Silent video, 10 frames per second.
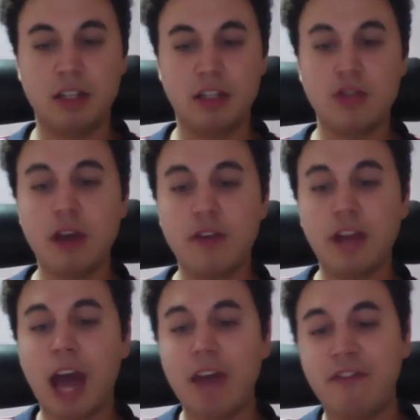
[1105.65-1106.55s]
Do you have any?
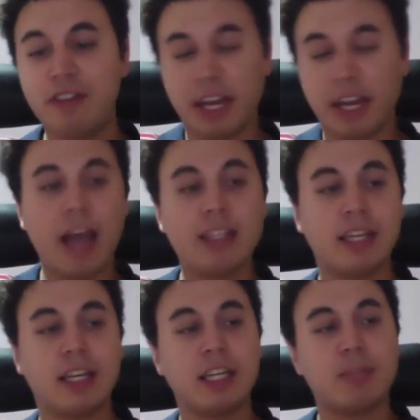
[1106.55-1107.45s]
I feel like
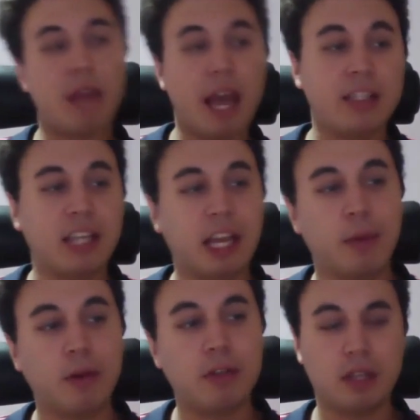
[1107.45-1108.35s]
Isaac has been asking
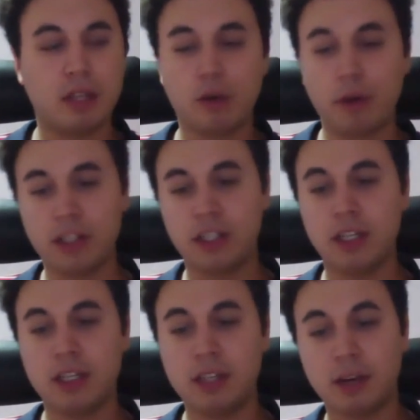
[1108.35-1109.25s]
most of the
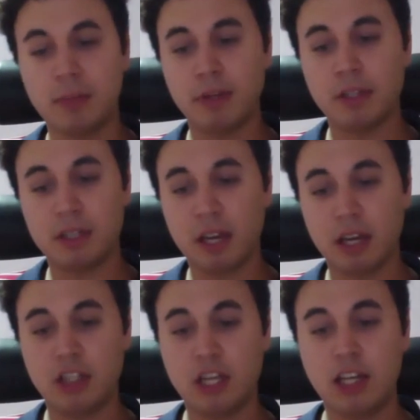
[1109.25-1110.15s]
questions here, but
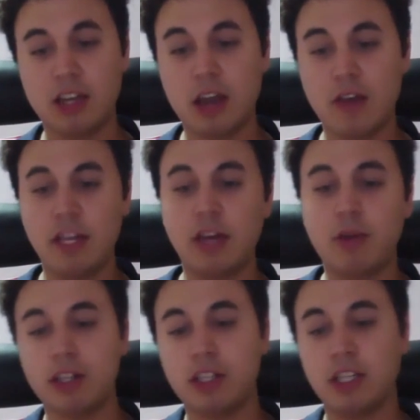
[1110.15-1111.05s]
Gia, do you have any
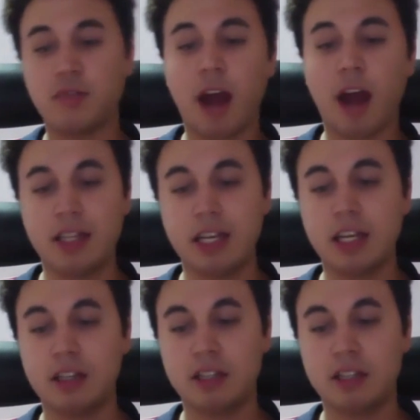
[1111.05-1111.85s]
questions for Isaac?